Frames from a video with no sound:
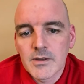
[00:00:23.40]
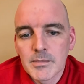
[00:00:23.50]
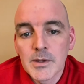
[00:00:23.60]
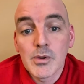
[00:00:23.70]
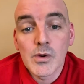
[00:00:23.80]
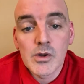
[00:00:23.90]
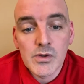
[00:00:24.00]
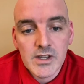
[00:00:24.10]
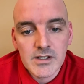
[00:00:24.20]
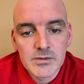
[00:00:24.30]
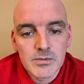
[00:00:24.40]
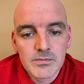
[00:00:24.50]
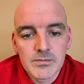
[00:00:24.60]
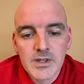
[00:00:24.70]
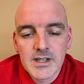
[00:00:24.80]
people out there,
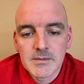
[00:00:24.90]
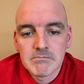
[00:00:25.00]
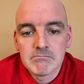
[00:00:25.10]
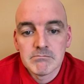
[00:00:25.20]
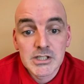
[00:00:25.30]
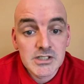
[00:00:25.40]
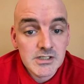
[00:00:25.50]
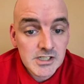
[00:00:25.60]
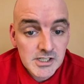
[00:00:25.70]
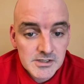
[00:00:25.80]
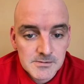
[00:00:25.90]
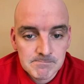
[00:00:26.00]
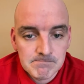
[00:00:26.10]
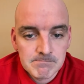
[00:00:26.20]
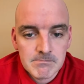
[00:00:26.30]
businesses,
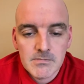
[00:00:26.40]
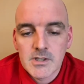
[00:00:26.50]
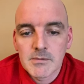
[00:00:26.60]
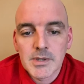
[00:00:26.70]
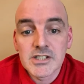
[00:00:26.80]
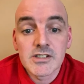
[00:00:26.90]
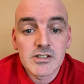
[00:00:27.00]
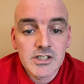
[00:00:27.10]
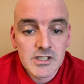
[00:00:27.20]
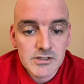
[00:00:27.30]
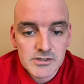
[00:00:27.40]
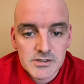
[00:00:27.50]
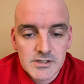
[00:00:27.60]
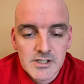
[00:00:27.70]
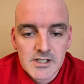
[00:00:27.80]
business leaders,
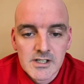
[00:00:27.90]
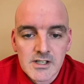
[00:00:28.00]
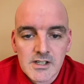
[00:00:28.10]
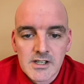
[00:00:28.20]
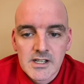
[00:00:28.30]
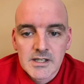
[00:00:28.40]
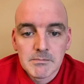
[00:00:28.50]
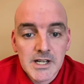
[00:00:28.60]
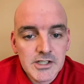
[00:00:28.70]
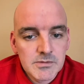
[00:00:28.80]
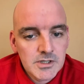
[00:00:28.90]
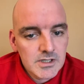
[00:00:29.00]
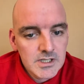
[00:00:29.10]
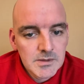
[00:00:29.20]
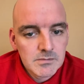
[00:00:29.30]
management
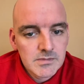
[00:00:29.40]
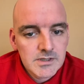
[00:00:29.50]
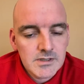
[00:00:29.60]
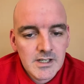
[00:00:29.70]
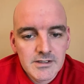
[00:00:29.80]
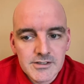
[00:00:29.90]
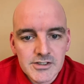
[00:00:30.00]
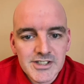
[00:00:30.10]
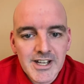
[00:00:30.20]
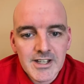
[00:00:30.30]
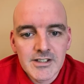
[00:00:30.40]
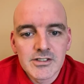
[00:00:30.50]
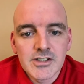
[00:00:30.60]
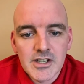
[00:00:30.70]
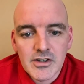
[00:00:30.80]
teams and society
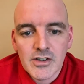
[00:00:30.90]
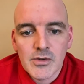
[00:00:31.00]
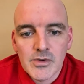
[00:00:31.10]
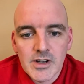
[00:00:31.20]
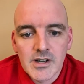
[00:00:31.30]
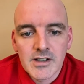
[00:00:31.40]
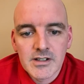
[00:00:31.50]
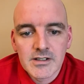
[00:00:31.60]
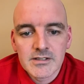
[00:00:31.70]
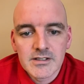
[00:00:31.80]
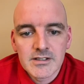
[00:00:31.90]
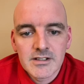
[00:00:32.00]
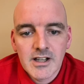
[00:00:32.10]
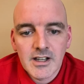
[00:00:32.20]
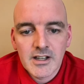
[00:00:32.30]
in general
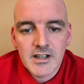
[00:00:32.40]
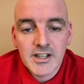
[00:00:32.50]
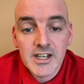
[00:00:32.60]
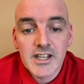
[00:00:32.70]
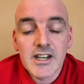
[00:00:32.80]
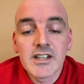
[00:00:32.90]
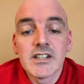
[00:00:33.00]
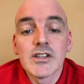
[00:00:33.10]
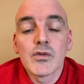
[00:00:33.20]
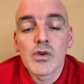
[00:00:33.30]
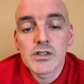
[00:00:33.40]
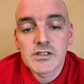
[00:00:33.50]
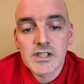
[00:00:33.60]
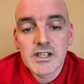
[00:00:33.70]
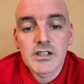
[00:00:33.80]
a greater idea of what
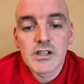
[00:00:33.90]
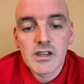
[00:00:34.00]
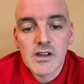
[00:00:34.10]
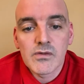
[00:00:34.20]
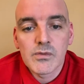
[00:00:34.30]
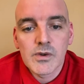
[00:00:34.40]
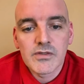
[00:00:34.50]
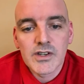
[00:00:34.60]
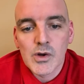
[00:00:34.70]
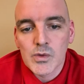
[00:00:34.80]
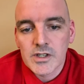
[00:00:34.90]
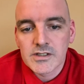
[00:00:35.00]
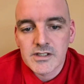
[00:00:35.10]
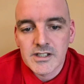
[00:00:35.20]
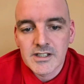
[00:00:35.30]
it's like to live with an
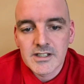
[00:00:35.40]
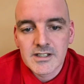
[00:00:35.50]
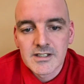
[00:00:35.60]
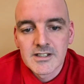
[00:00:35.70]
illness like